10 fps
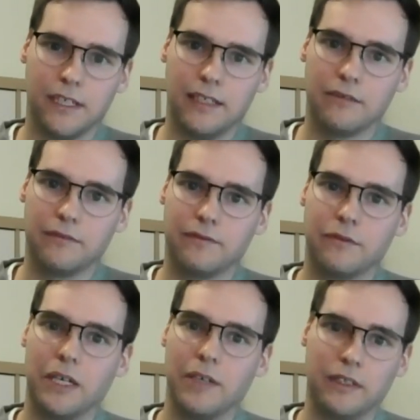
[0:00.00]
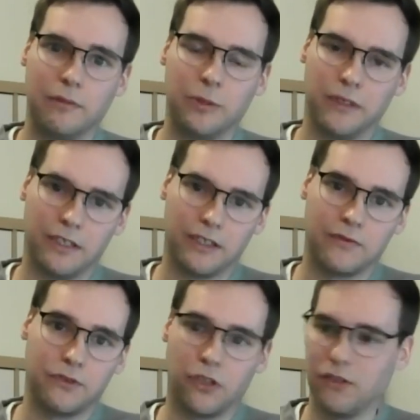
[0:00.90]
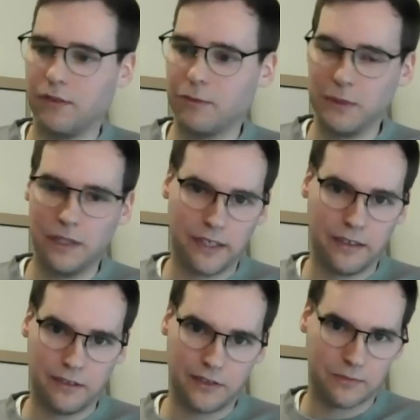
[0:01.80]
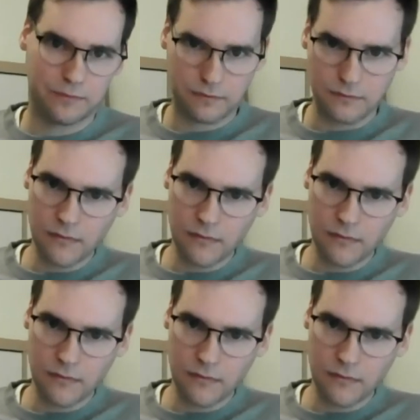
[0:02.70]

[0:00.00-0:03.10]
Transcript: native driver implemented for all three vendors.